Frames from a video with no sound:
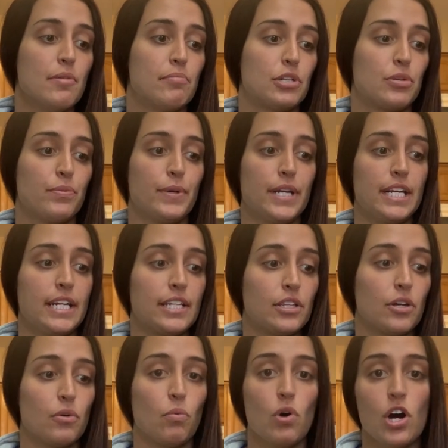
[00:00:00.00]
between
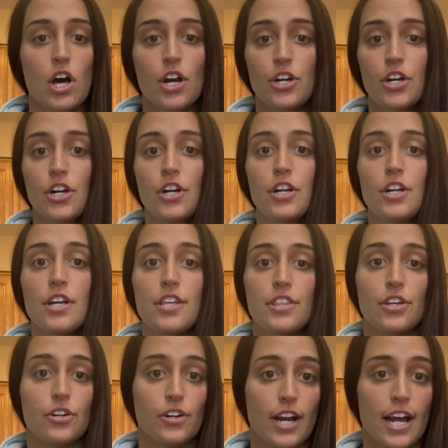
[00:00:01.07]
the water,
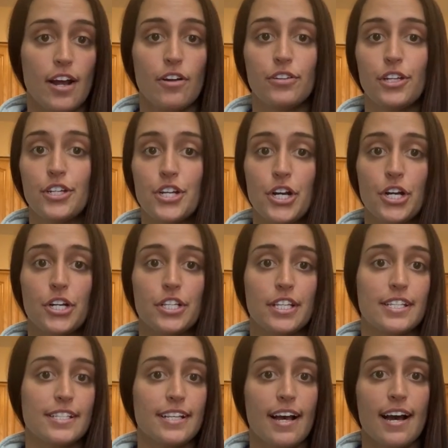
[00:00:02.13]
the ground, the dirt, the
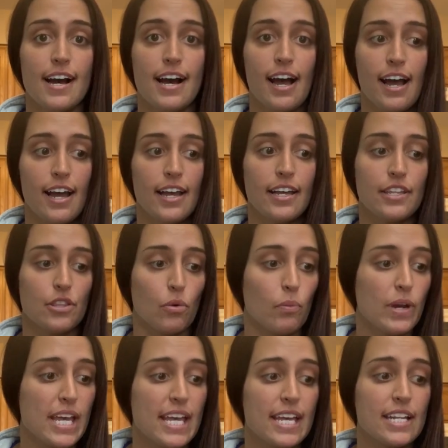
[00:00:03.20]
sky, the
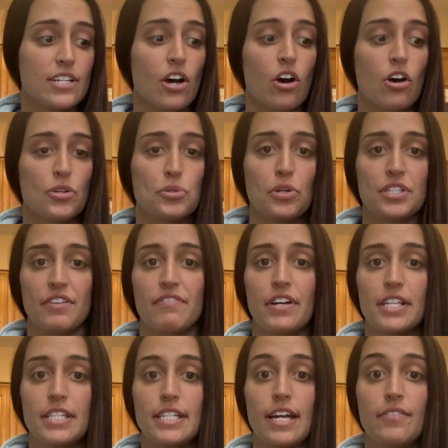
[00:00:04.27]
wind, all sorts of
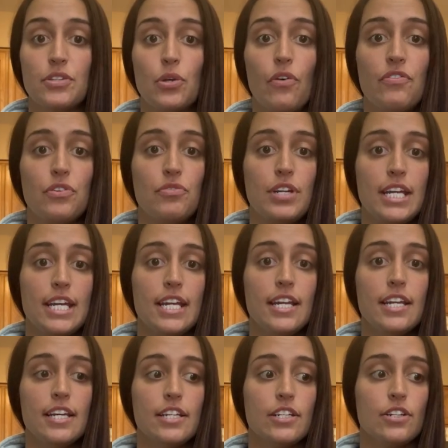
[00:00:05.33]
fun stuff. So if you
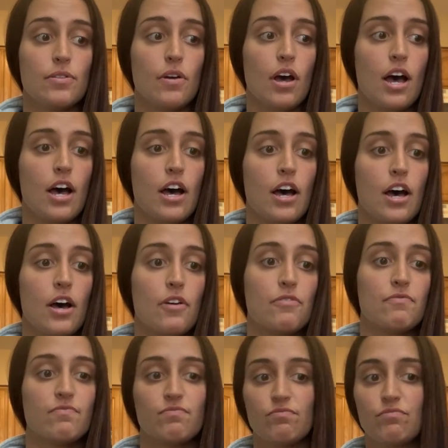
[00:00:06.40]
need a
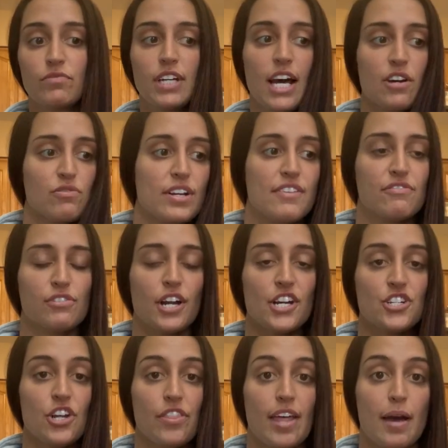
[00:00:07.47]
kind of
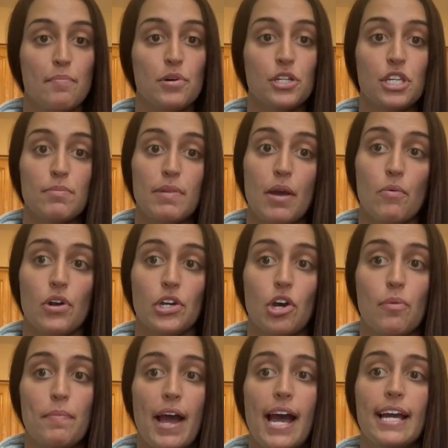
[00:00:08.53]
refresh on that book, you may want to go
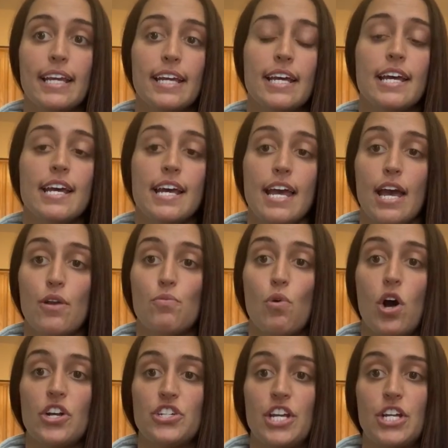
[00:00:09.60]
back and
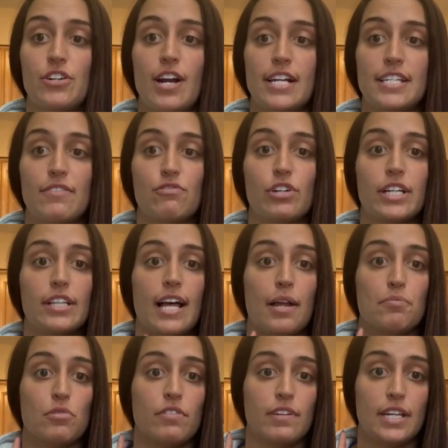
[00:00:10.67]
watch Interactive Read
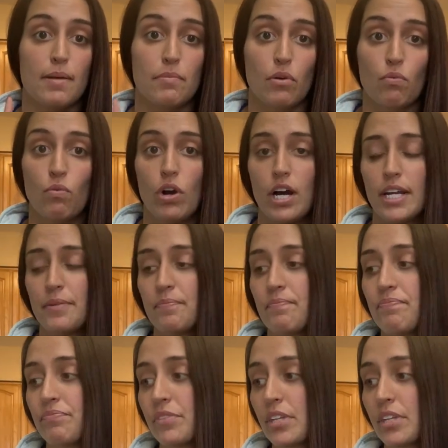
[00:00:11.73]
Aloud movie number 1.